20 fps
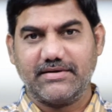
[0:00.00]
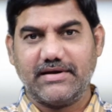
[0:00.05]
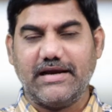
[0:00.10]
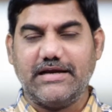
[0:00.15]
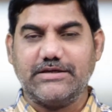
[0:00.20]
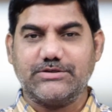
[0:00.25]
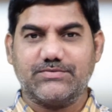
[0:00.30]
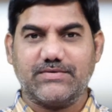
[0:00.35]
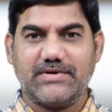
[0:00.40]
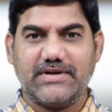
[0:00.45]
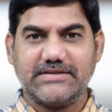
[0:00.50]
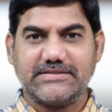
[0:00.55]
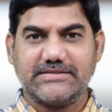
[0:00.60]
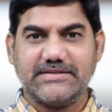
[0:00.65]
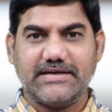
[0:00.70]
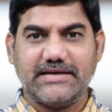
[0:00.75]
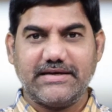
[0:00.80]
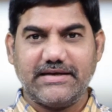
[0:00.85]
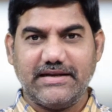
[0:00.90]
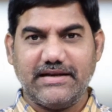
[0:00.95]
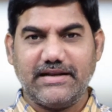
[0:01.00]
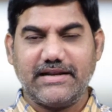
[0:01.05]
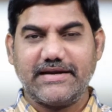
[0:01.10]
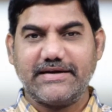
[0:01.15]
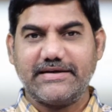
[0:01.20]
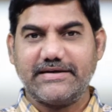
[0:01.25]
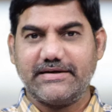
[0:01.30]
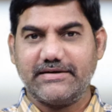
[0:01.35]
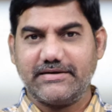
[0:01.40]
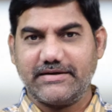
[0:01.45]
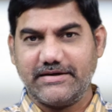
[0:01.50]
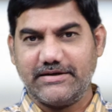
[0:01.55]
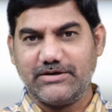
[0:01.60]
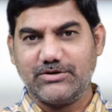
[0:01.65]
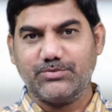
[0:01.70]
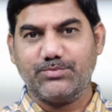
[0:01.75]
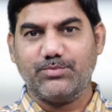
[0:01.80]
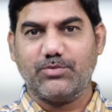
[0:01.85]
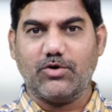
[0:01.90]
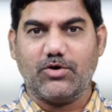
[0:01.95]
as well as the inline
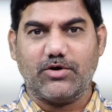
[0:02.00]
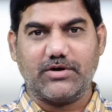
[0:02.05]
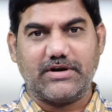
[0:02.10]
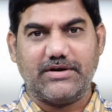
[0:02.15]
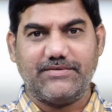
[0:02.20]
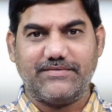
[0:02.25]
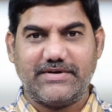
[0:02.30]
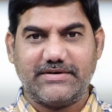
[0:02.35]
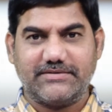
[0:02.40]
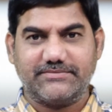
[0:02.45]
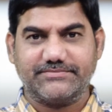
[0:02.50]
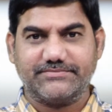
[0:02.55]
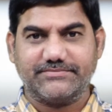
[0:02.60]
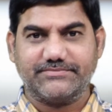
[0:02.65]
into block level.